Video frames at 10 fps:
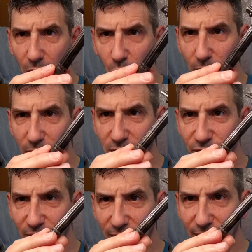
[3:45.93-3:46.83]
what is
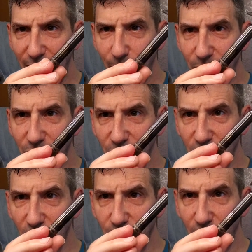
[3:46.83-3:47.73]
in fact happening to the
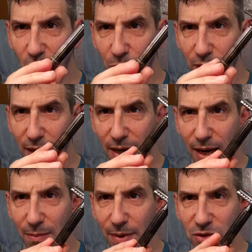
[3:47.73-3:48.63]
gunmetal plating.
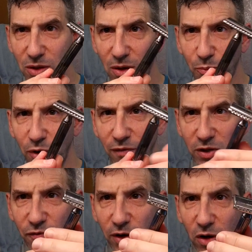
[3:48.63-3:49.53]
I would mentioned in the
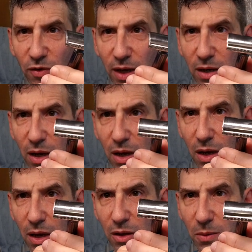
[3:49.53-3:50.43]
previous video that
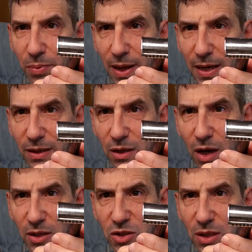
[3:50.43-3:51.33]
the plating did
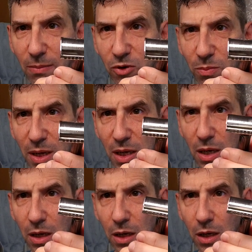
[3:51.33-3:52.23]
not seem to
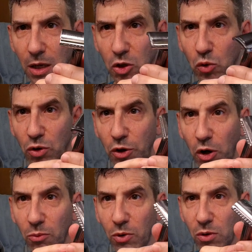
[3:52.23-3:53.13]
be too
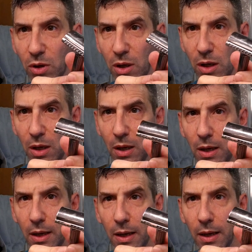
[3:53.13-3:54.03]
durable.
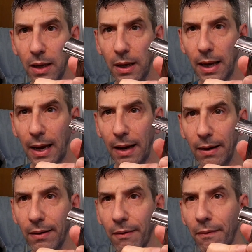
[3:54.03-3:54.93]

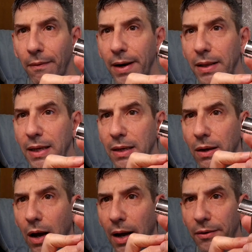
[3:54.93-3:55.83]
Yeah, really
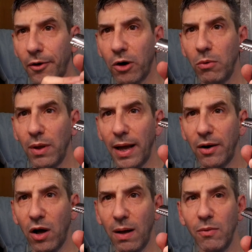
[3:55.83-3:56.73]
not durable
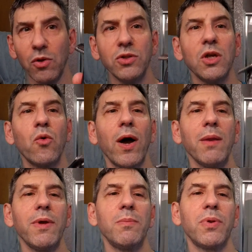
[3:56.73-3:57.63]
at all. I'm losing quite
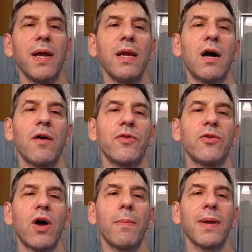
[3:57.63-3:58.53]
a bit of plating off the
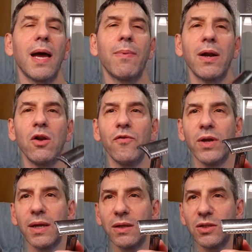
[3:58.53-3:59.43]
top cap. I don't know if
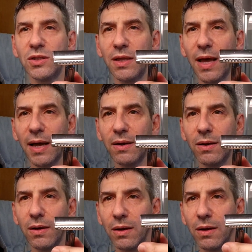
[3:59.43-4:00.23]
you can see that